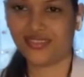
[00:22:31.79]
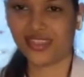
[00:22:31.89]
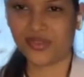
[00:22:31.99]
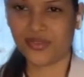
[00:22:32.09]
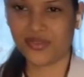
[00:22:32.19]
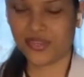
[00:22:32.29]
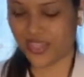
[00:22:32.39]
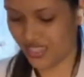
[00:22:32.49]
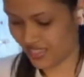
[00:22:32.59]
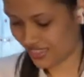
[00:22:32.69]
There you go,
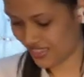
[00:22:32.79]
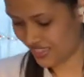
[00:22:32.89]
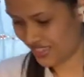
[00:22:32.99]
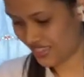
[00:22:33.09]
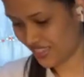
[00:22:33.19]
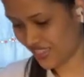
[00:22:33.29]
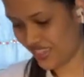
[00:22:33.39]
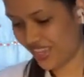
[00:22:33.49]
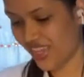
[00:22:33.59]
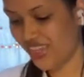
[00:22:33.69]
guys.
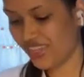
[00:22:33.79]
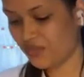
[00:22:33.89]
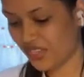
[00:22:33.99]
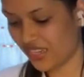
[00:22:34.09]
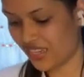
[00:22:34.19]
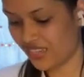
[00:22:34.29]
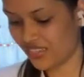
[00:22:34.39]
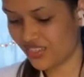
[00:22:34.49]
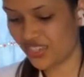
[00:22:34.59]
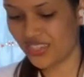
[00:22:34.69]
And I'm gonna add
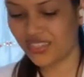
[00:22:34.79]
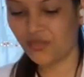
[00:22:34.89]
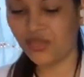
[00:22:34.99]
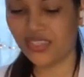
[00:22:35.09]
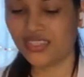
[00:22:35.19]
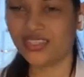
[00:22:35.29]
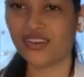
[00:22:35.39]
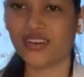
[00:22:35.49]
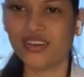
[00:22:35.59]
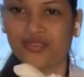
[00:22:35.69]
in just a bit
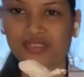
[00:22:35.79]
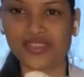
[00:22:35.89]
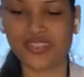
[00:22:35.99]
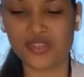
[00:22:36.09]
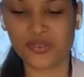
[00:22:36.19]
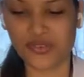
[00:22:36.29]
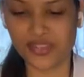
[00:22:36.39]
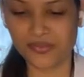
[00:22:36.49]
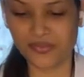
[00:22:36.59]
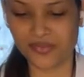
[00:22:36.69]
of sour
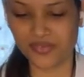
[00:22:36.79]
cream.